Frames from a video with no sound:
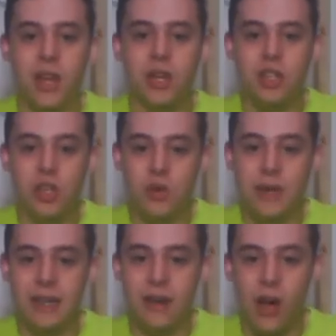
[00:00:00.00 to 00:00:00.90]

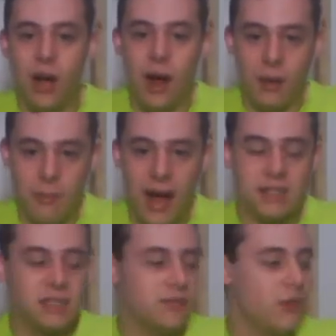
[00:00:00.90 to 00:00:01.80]
doing
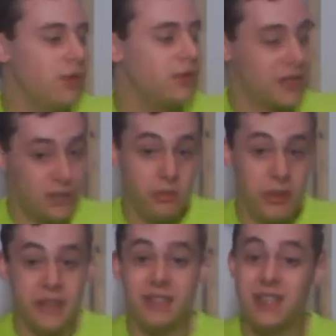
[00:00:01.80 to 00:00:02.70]
unboxings for you because I do
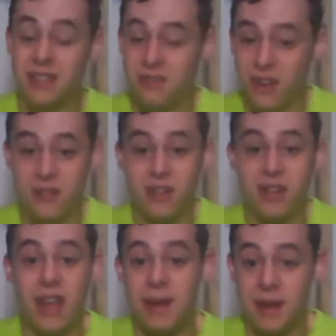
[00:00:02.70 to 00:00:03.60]
play this. It is a very
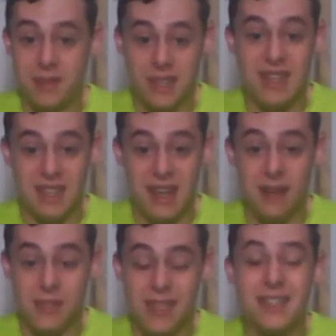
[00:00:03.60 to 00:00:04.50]
fun game. I am
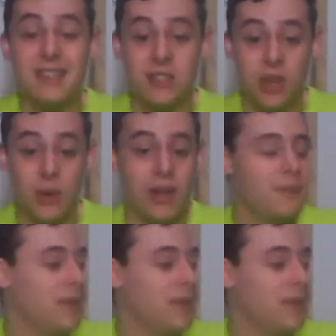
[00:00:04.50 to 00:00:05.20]
addicted to it.